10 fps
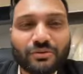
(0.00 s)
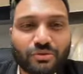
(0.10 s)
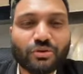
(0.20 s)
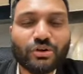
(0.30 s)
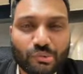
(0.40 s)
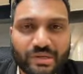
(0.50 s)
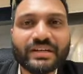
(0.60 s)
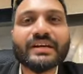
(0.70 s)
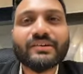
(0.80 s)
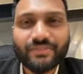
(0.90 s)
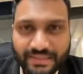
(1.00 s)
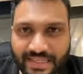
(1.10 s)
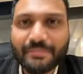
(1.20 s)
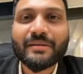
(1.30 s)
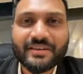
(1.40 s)
who don't know it, for
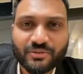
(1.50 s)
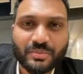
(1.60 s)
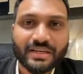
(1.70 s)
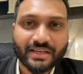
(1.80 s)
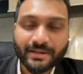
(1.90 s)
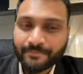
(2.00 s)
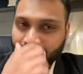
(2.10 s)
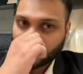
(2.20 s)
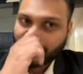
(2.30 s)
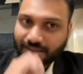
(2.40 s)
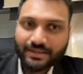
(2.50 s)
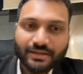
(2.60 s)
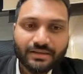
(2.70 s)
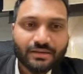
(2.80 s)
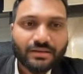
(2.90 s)
them I'm explaining.
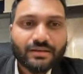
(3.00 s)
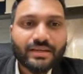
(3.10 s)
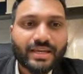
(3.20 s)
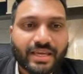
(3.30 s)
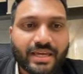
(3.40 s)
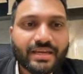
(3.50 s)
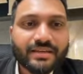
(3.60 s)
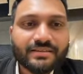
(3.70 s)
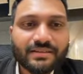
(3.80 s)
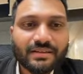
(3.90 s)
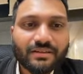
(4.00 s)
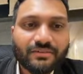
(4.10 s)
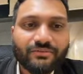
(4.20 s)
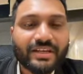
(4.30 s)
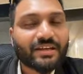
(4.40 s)
A is a
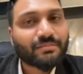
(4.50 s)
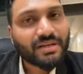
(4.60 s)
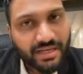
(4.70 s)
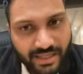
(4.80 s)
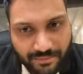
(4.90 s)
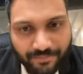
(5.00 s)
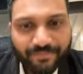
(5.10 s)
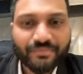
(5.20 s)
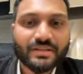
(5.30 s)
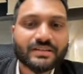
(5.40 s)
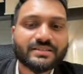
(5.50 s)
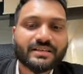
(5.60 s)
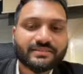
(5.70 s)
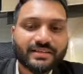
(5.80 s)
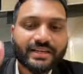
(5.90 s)
variable name,
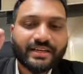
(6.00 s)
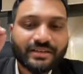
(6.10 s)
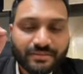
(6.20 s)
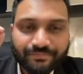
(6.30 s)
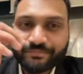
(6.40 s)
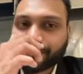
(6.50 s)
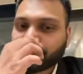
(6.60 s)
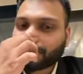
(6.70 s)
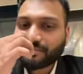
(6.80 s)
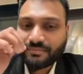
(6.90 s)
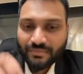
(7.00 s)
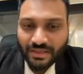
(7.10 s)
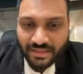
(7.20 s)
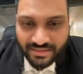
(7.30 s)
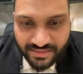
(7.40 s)
just like,
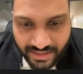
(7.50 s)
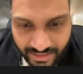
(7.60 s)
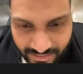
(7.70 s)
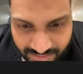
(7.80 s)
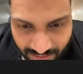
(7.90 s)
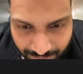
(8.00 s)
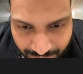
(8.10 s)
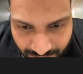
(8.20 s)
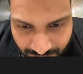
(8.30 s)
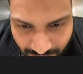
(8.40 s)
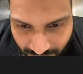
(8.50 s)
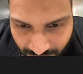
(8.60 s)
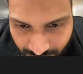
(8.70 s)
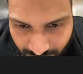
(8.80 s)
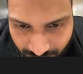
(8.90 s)
let's take an
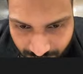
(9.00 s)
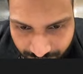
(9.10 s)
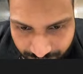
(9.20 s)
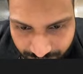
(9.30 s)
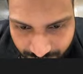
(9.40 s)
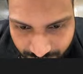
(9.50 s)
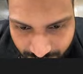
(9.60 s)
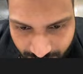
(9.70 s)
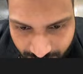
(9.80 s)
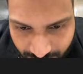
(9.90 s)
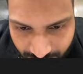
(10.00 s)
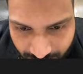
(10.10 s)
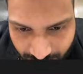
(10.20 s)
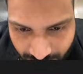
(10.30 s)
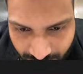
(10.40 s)
example
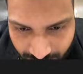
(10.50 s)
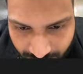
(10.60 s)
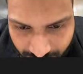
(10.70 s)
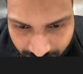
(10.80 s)
here.